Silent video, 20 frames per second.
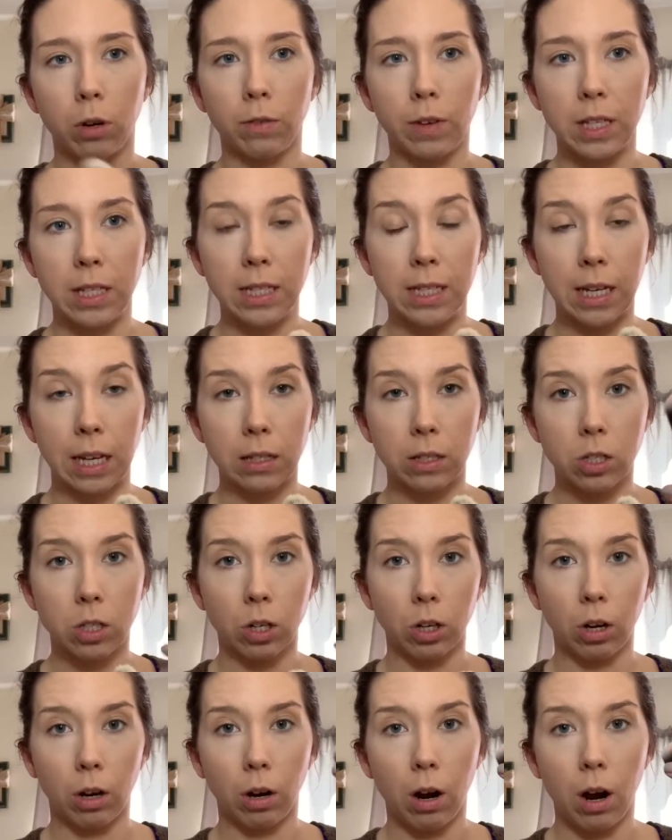of a
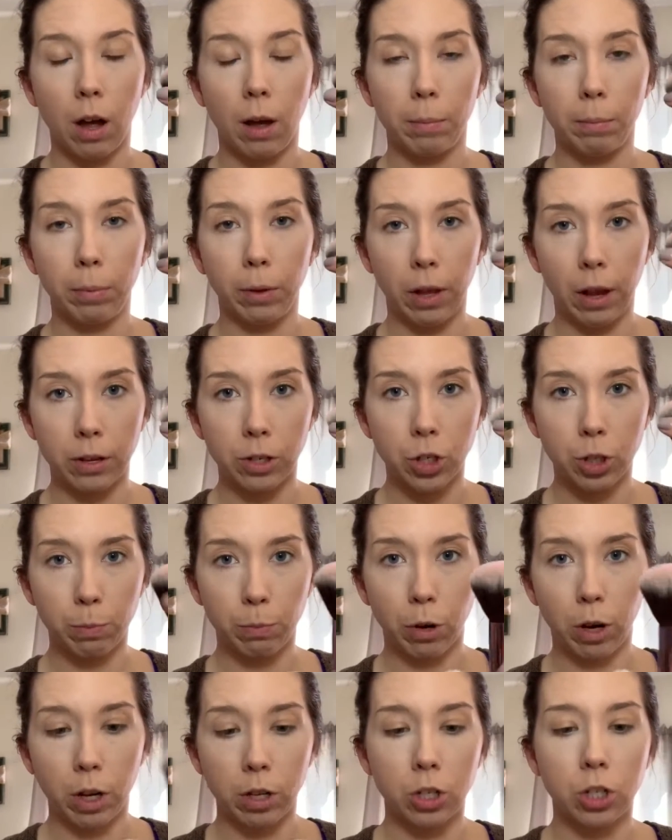denser blush
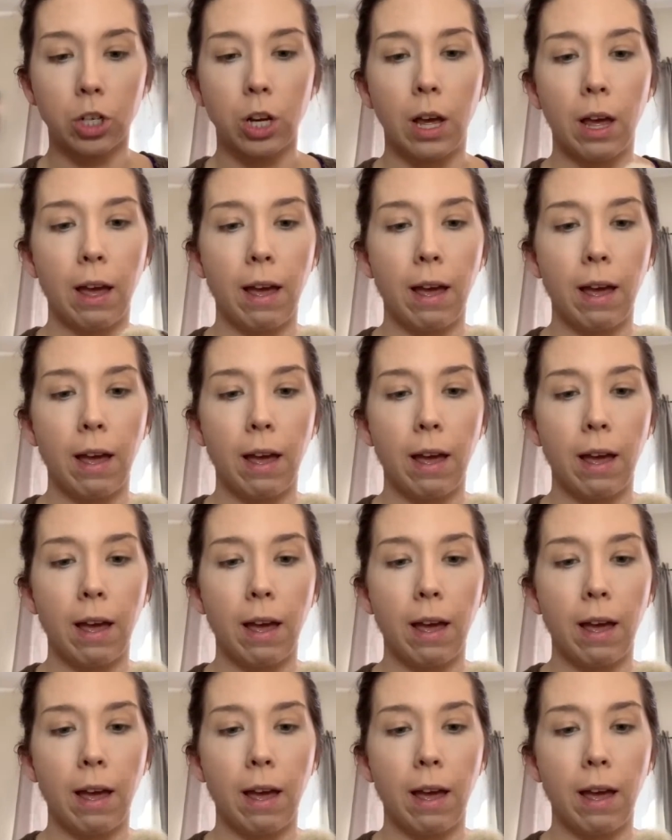brush,